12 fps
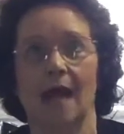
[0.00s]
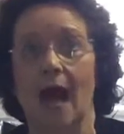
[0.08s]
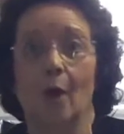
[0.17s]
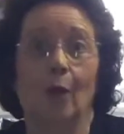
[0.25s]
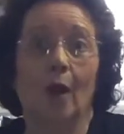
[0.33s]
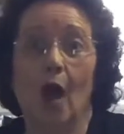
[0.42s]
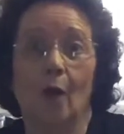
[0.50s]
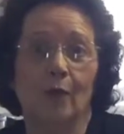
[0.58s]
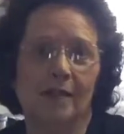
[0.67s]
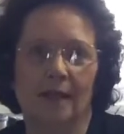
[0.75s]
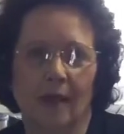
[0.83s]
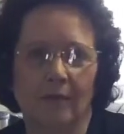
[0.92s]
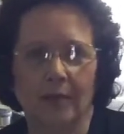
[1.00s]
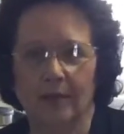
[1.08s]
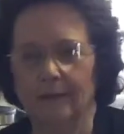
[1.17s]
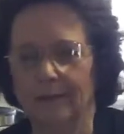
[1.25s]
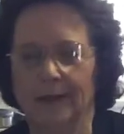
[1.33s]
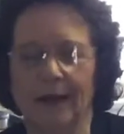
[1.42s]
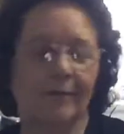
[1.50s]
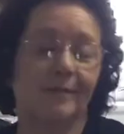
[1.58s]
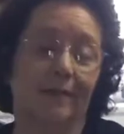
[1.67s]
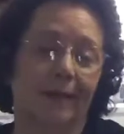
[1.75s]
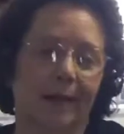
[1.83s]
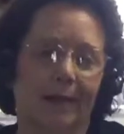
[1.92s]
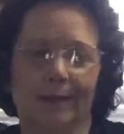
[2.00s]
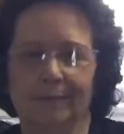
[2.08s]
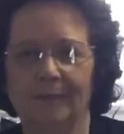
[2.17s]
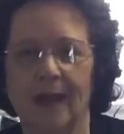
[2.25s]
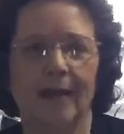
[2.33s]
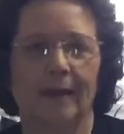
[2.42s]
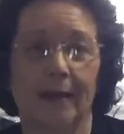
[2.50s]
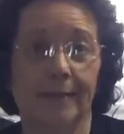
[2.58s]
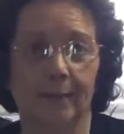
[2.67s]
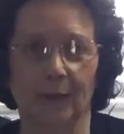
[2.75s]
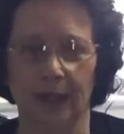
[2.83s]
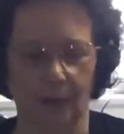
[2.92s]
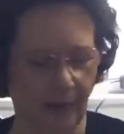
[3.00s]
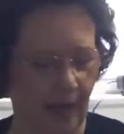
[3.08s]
I will always love you, you know, so then I kind of liked them a little bit